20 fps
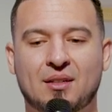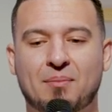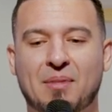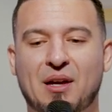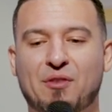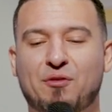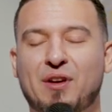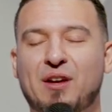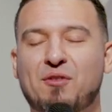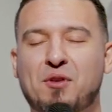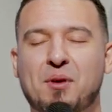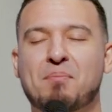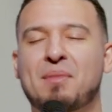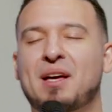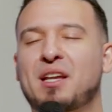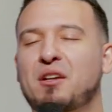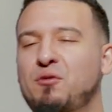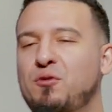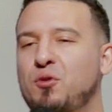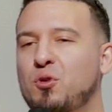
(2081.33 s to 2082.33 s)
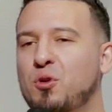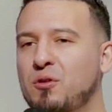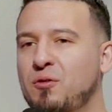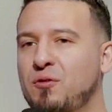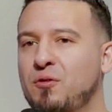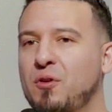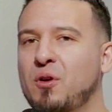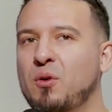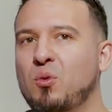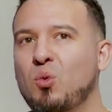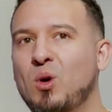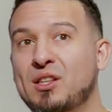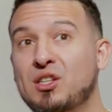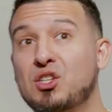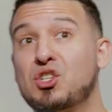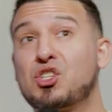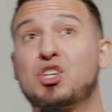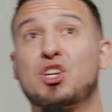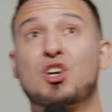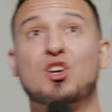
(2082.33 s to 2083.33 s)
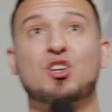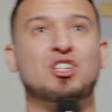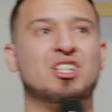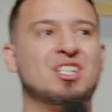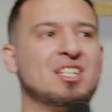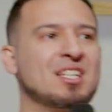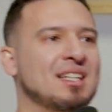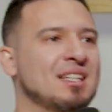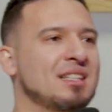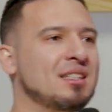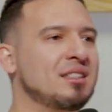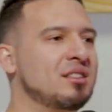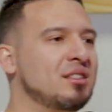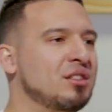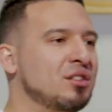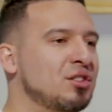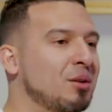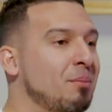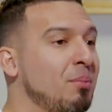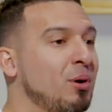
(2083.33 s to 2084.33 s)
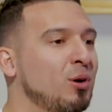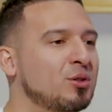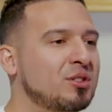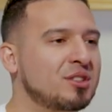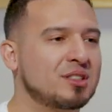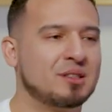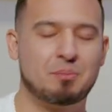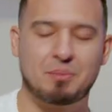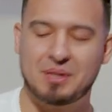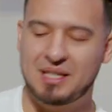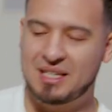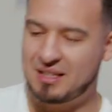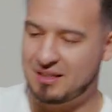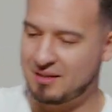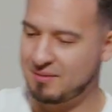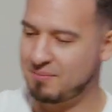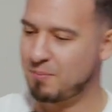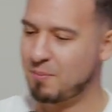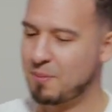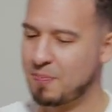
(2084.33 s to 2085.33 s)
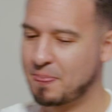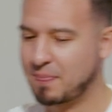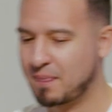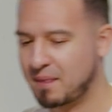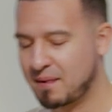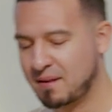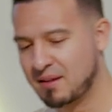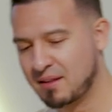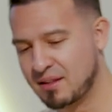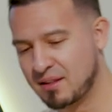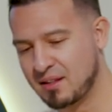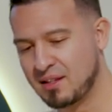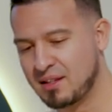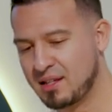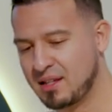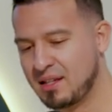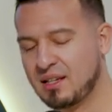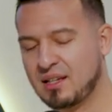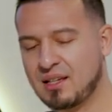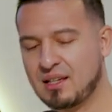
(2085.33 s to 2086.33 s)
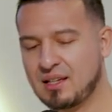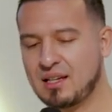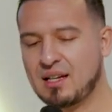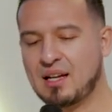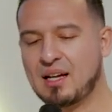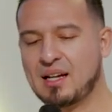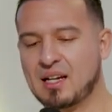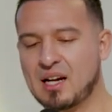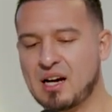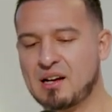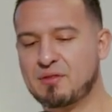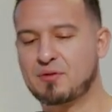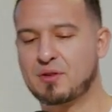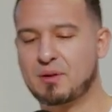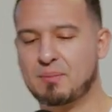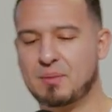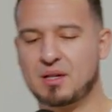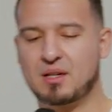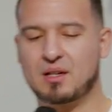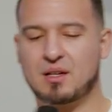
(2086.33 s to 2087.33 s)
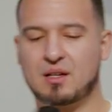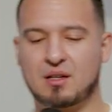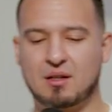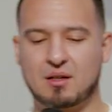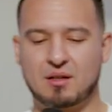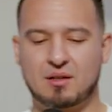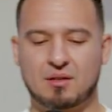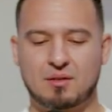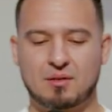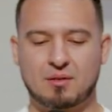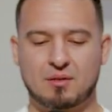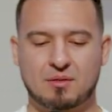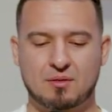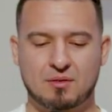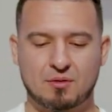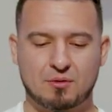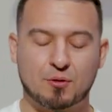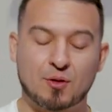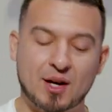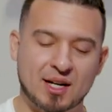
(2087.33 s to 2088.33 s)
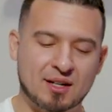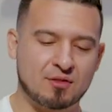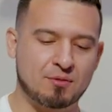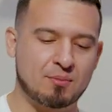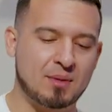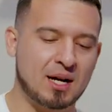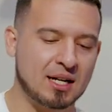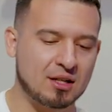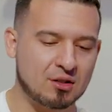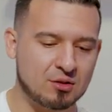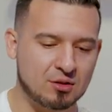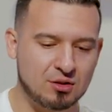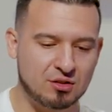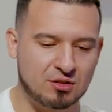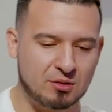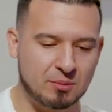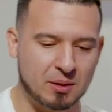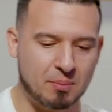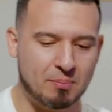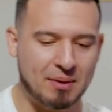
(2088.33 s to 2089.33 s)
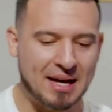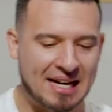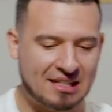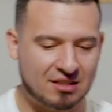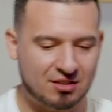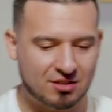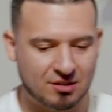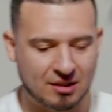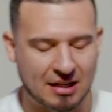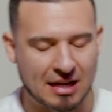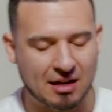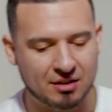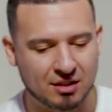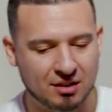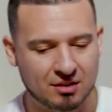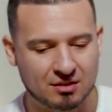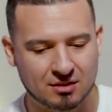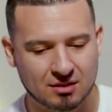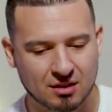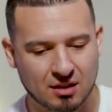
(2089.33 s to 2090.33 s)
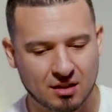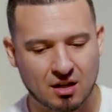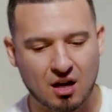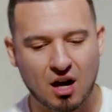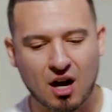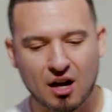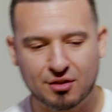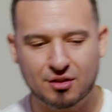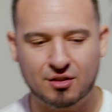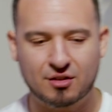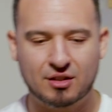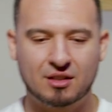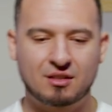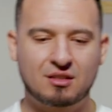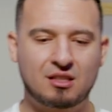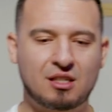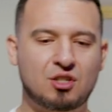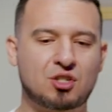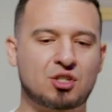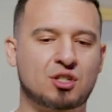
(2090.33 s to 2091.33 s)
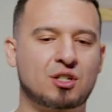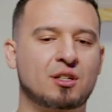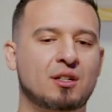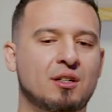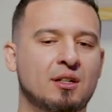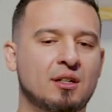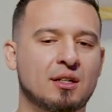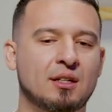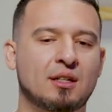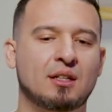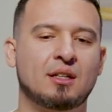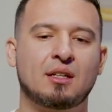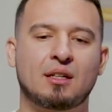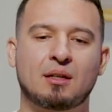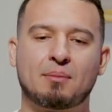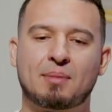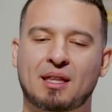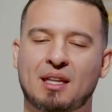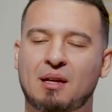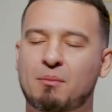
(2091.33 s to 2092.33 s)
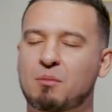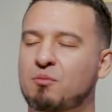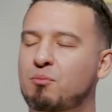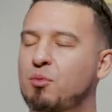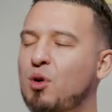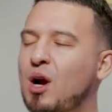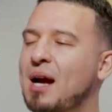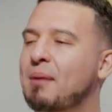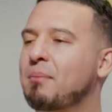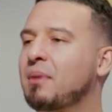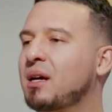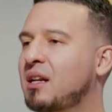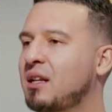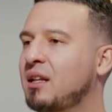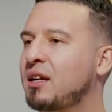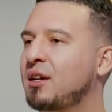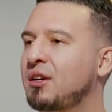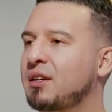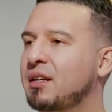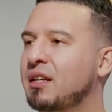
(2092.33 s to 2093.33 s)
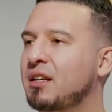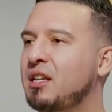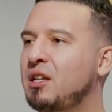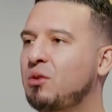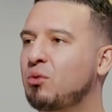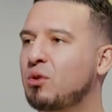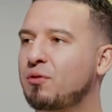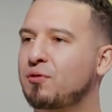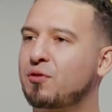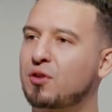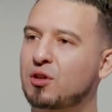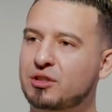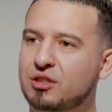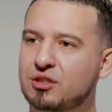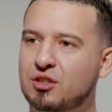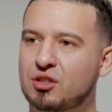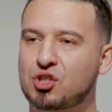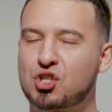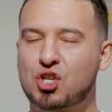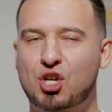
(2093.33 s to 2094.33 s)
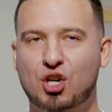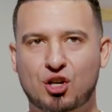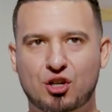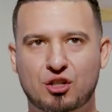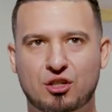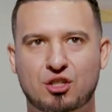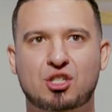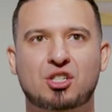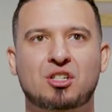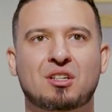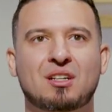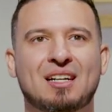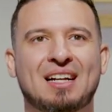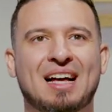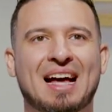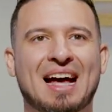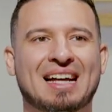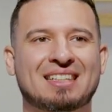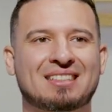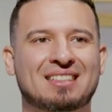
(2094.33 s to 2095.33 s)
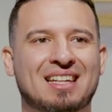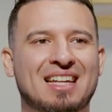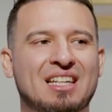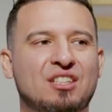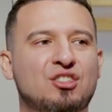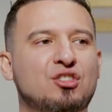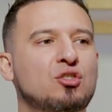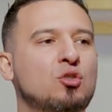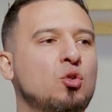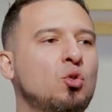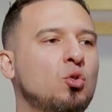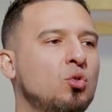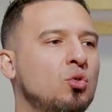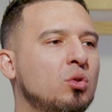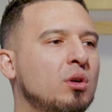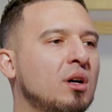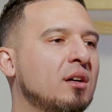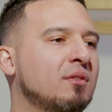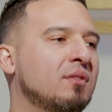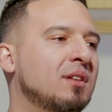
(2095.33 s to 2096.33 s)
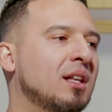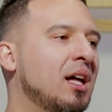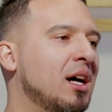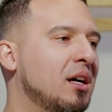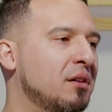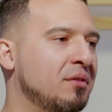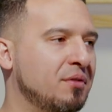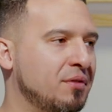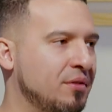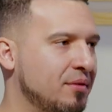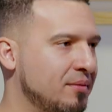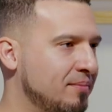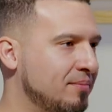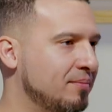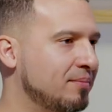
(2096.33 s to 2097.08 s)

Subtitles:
My favorite metaphor for what the church is supposed to be, I got from a friend of mine who used to be a pastor. Now he's an author and a teacher by the name of Brian McLaren. And he refers to church as a school of love.